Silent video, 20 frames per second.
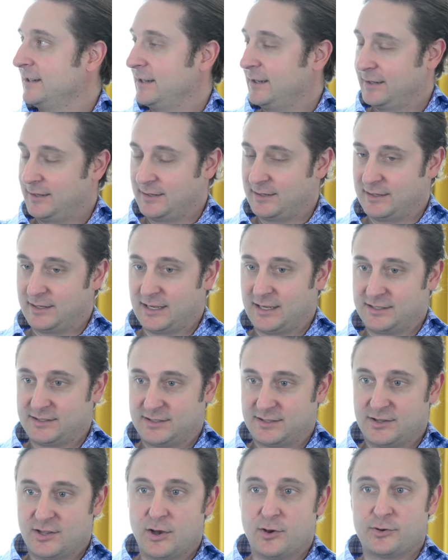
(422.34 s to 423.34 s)
mm-hmm.
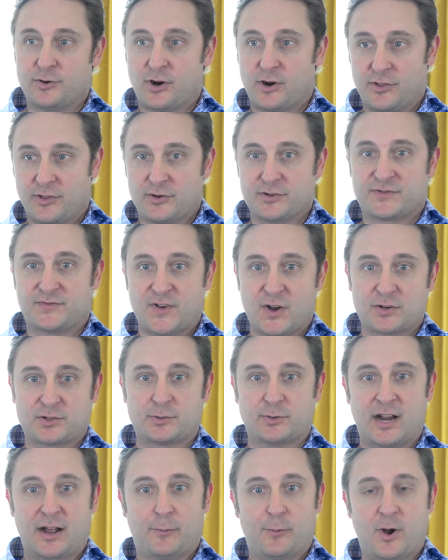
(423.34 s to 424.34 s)
is those are those folks
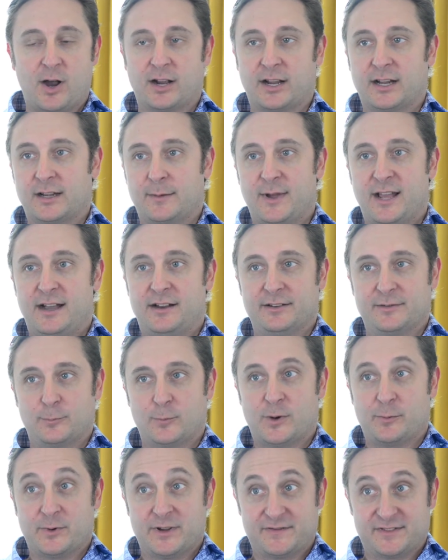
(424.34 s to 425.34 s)
who are out walking about and
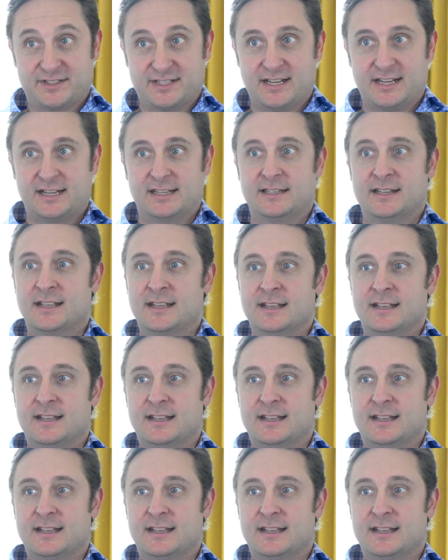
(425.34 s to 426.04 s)
what we've seen